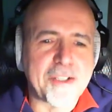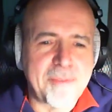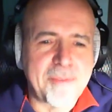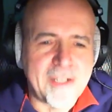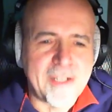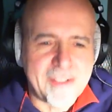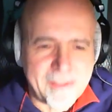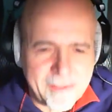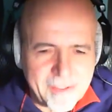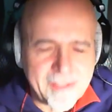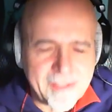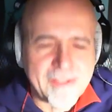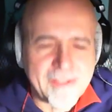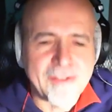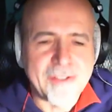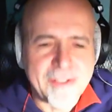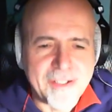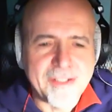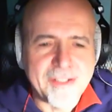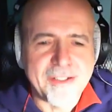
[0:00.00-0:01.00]
but
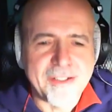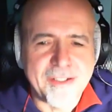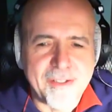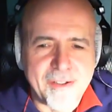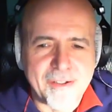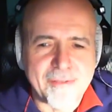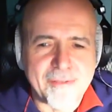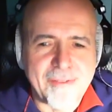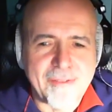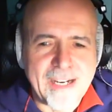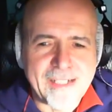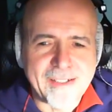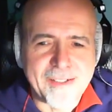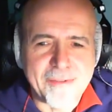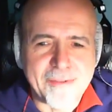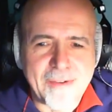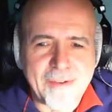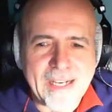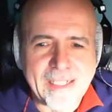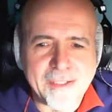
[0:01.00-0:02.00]
it's still
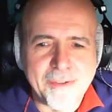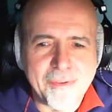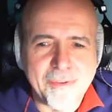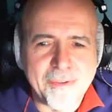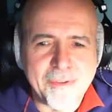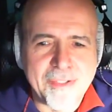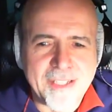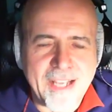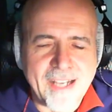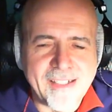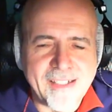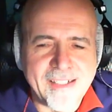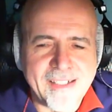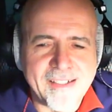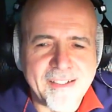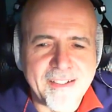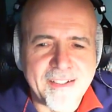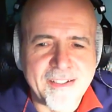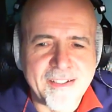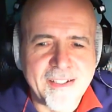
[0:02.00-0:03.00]
quite new
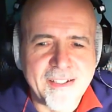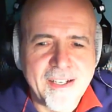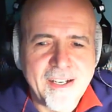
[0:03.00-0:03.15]
science.